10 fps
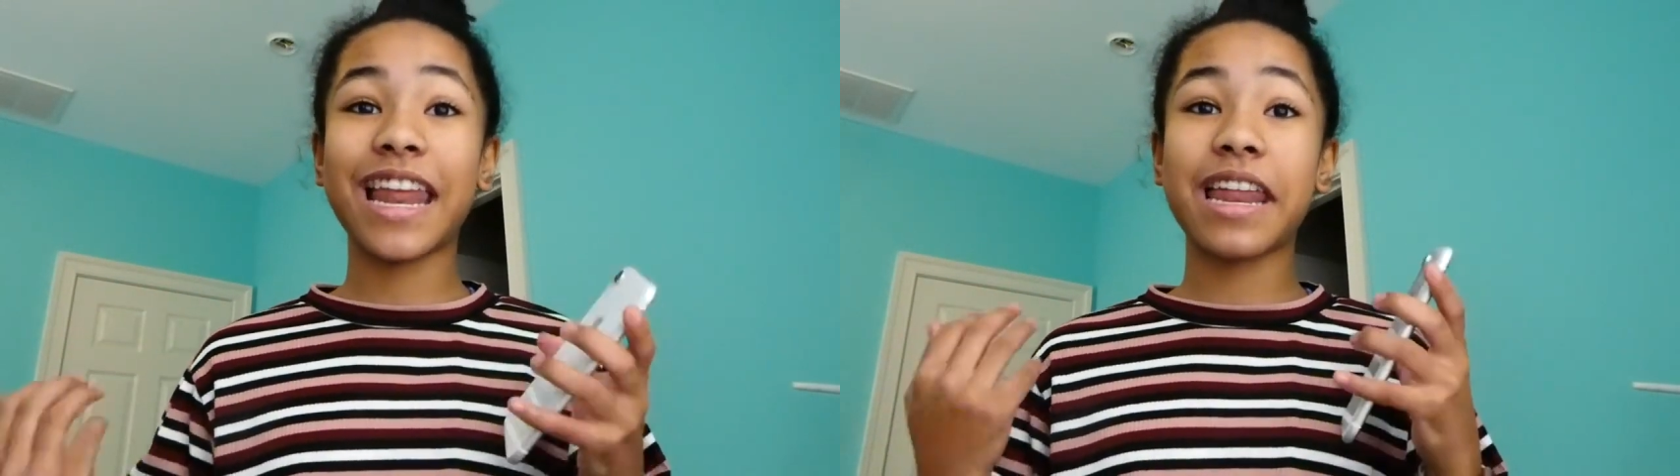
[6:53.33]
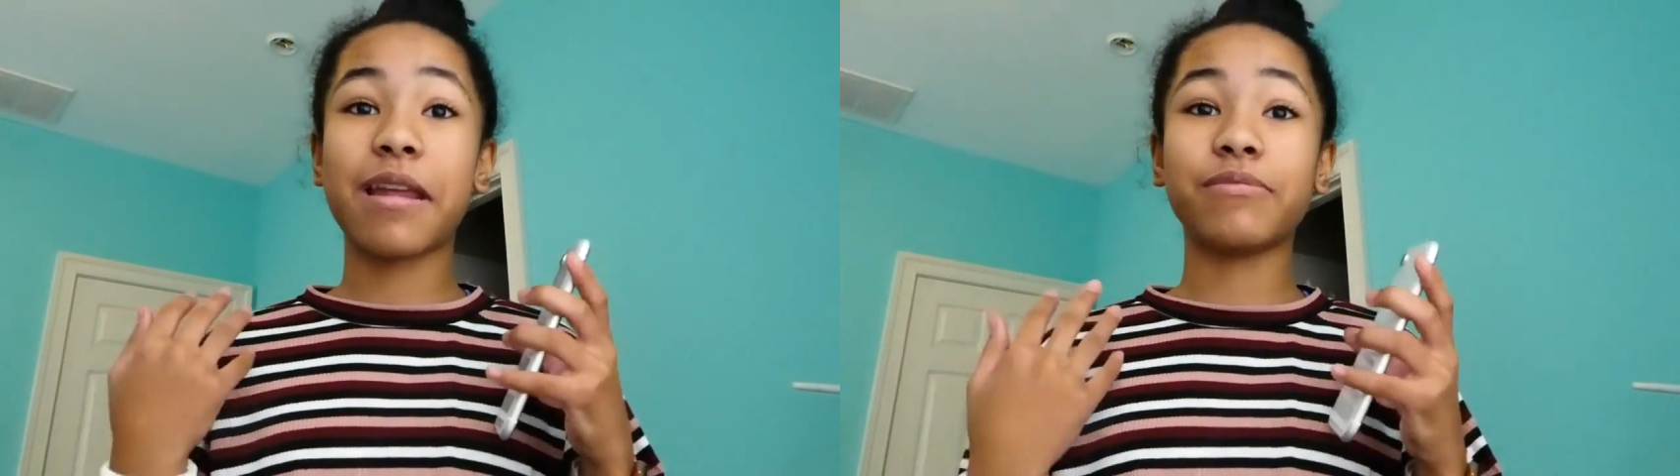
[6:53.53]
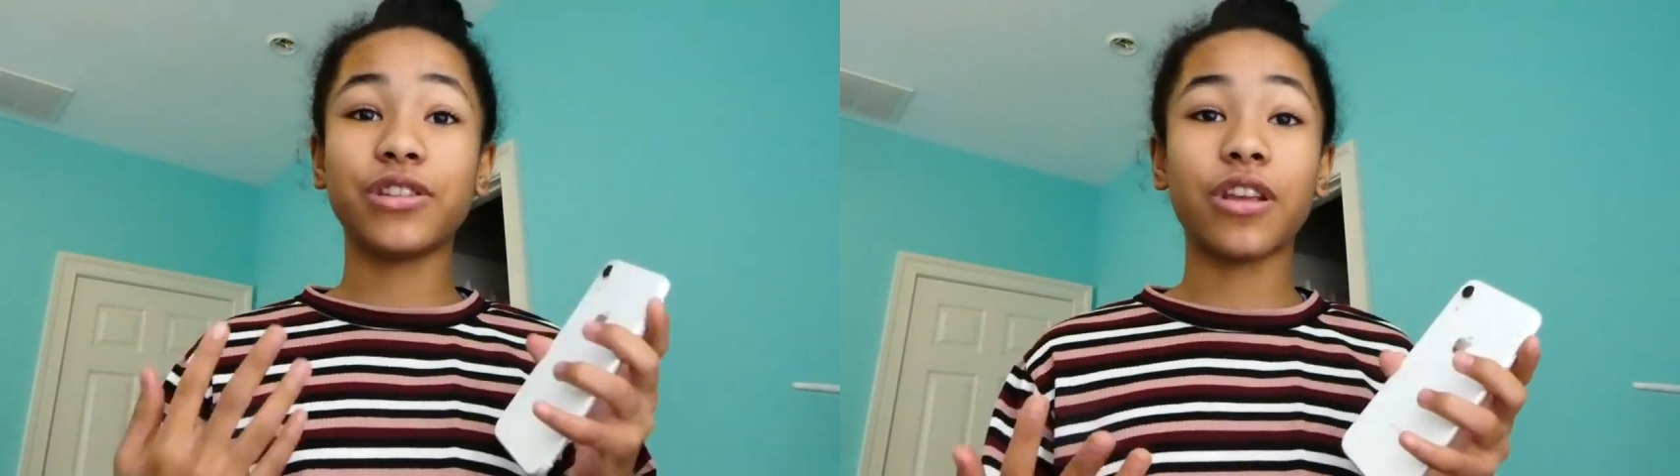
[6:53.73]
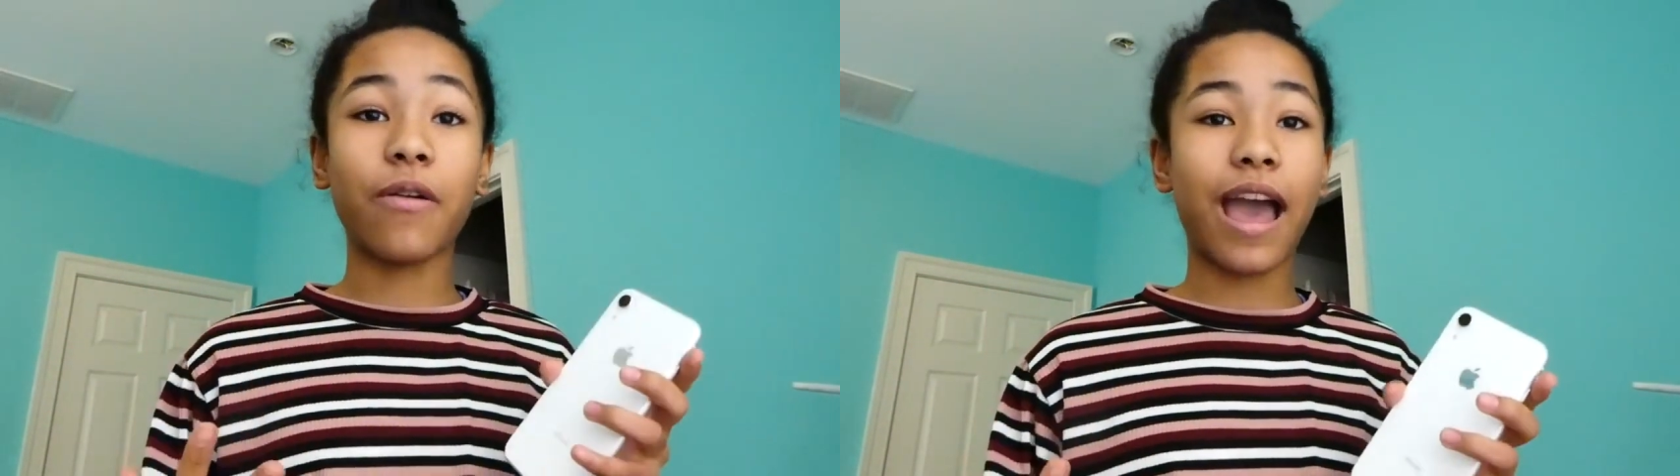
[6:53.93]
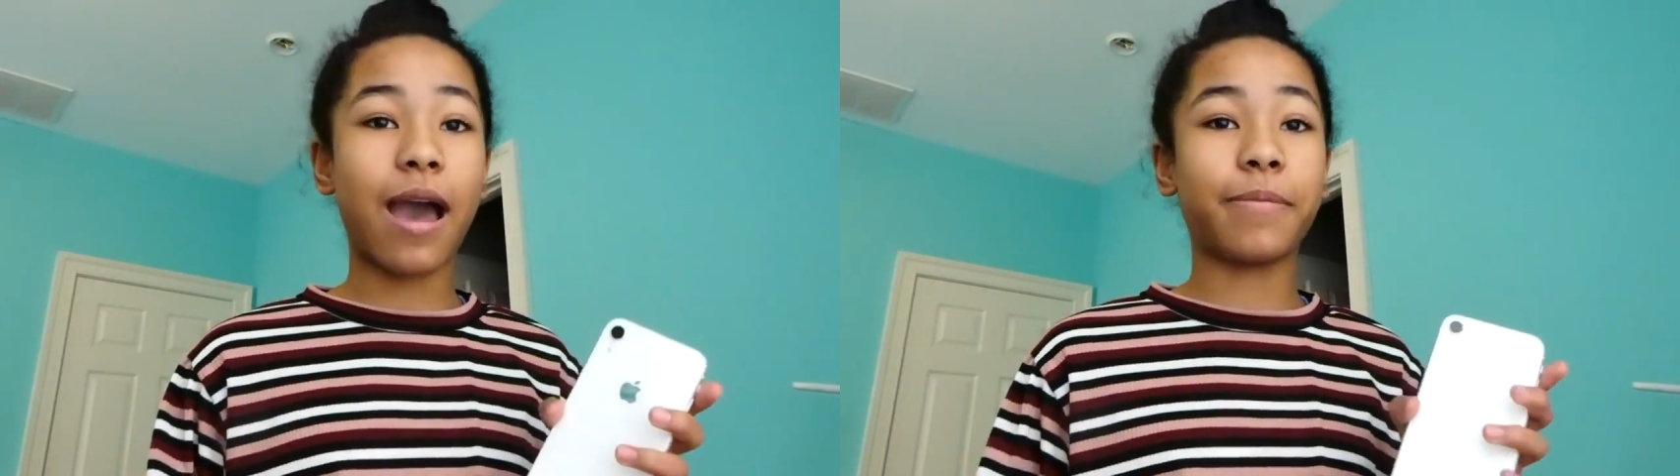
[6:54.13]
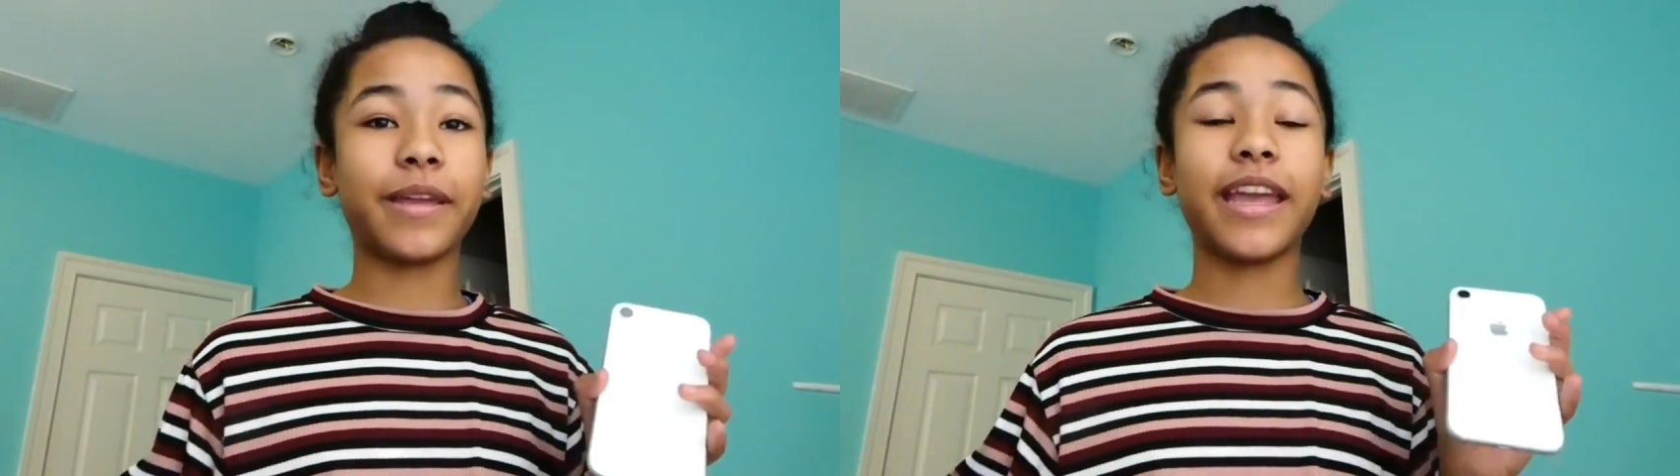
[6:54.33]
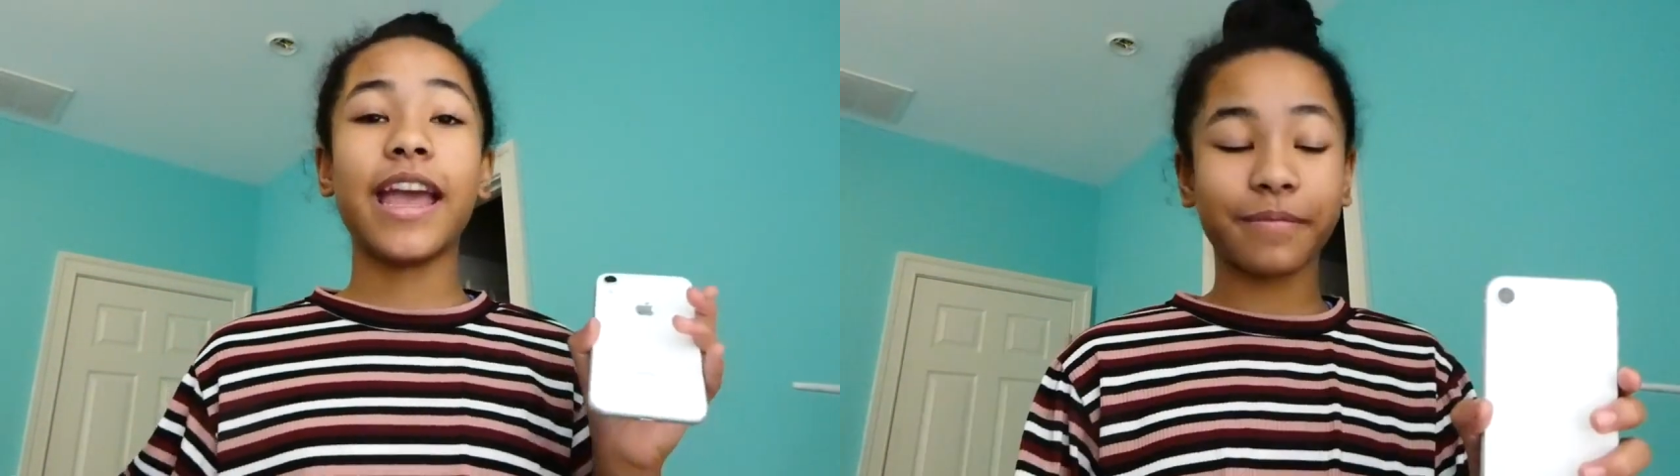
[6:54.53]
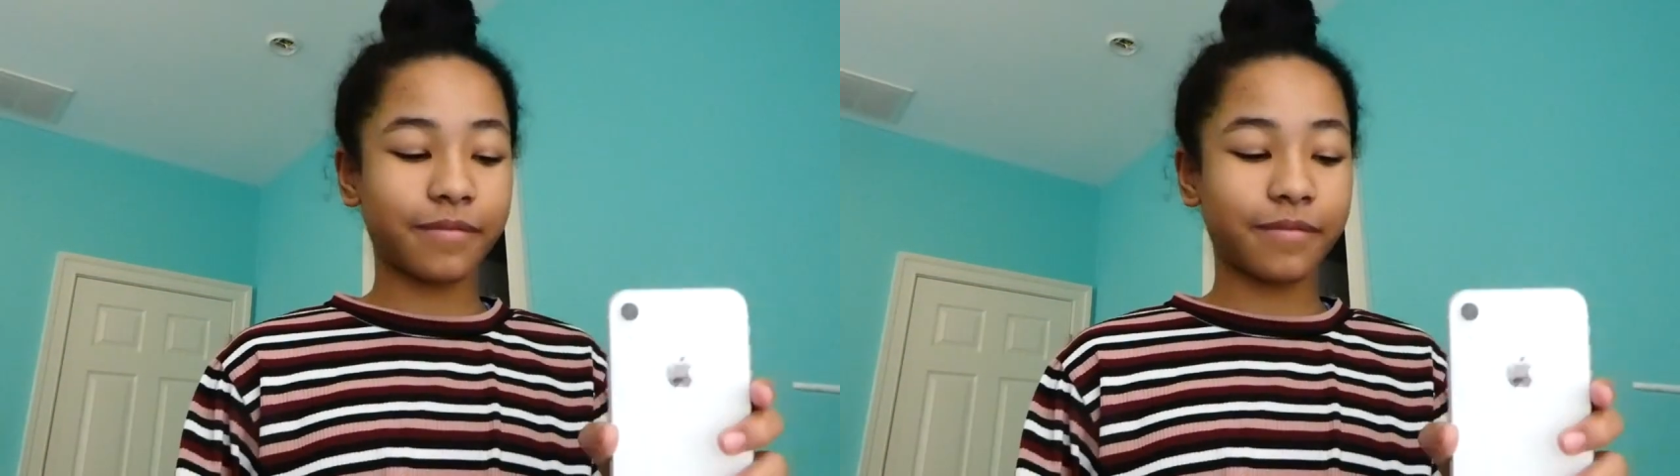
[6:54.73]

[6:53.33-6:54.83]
and I'm so happy.